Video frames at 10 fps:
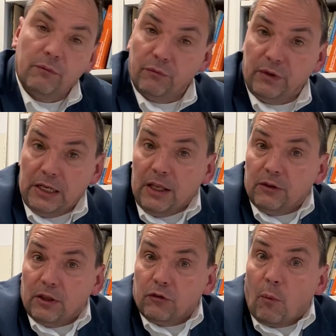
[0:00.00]
we need
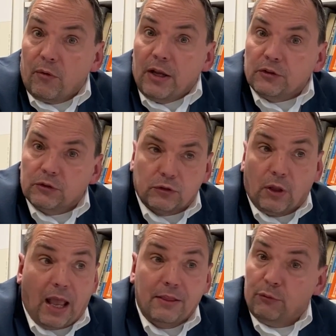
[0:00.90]
these operations,
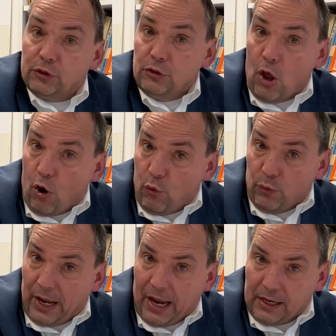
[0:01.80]
and there was
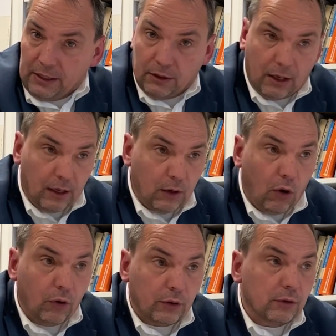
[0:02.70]
no any
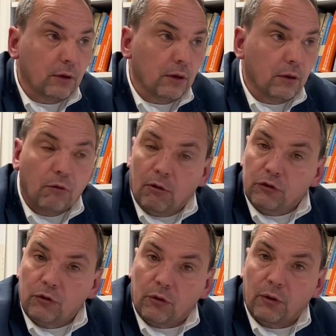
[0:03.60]
other rolling
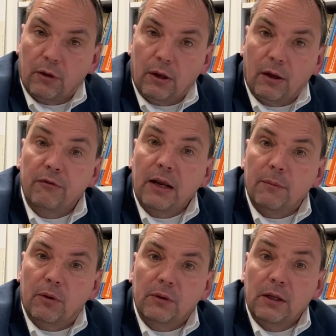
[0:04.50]
stock
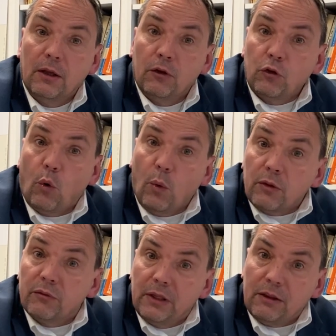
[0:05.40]
available. So
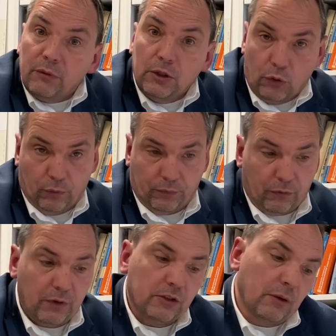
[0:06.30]
what did we do?
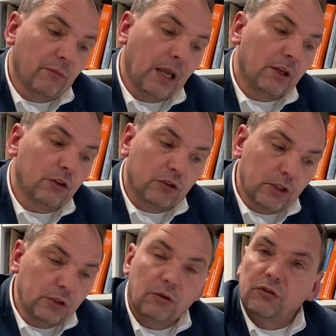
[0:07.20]
We make a
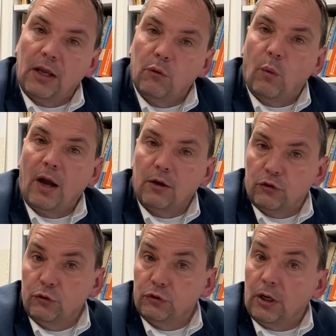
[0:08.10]
decision and say, why
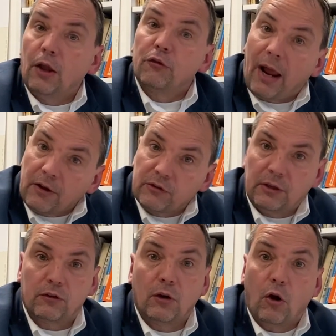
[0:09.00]
not using a tracks?
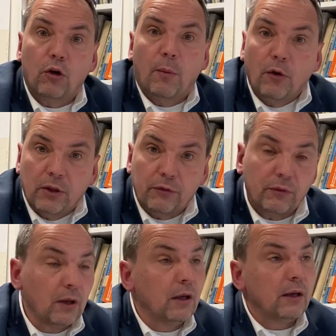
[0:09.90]
That's a locomotive,
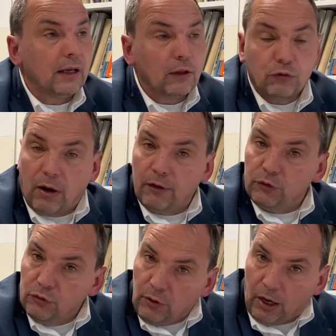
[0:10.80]
can drive
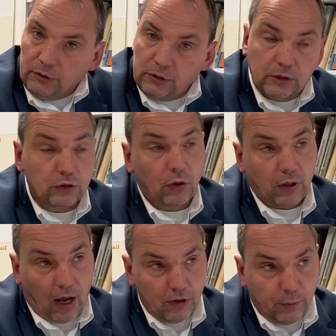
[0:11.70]
200. It's not
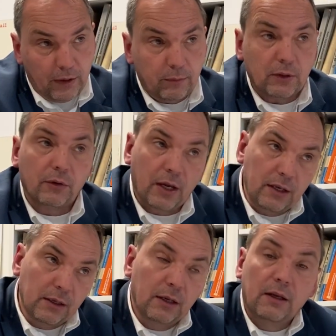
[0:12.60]
high speed, but
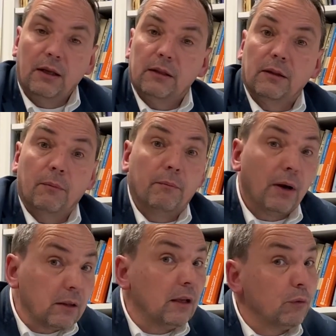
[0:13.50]
okay.
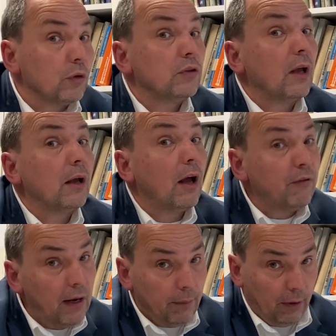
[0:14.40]
But it was
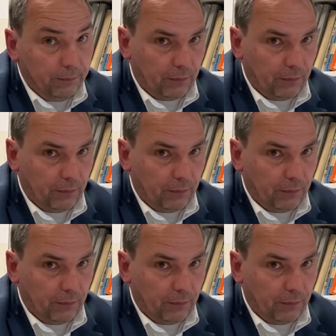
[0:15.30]
available.